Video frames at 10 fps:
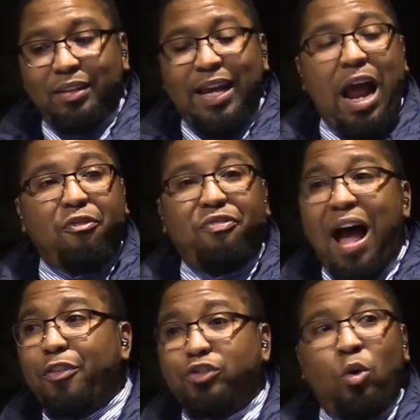that our
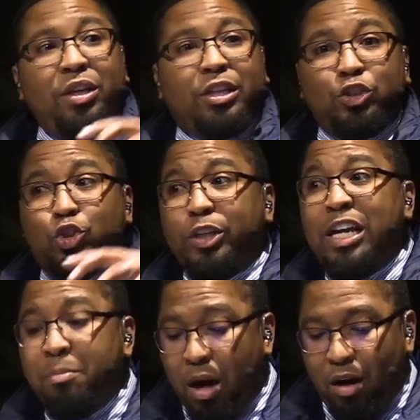fathers only could
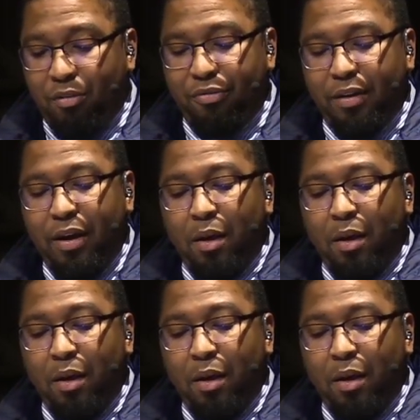dream of,